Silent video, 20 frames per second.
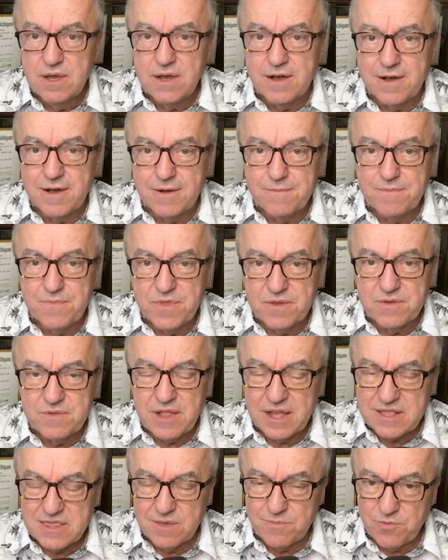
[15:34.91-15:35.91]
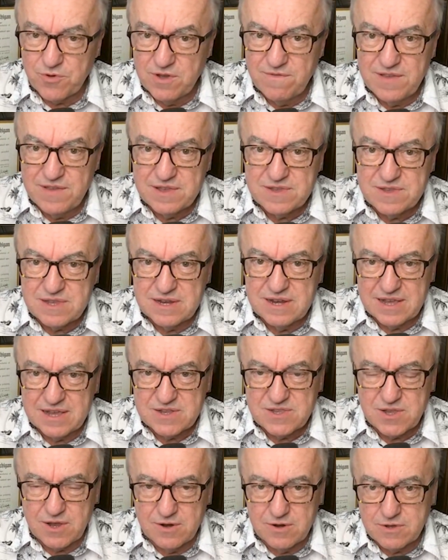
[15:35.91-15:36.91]
like the previous and
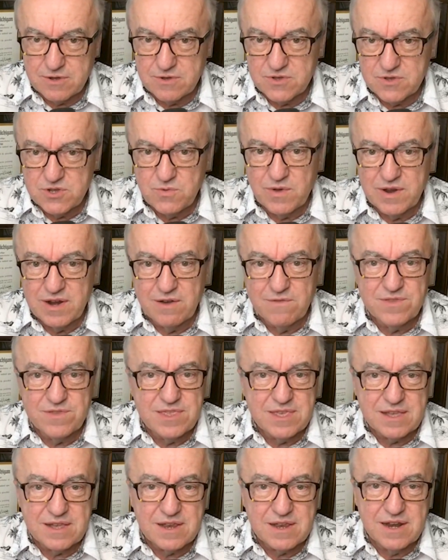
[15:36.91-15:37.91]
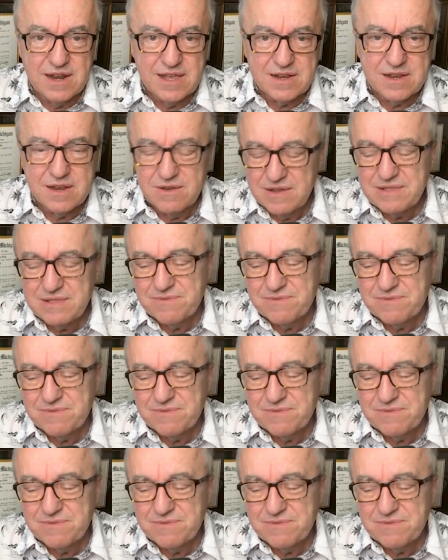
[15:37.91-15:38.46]
next articles. You want everything connected.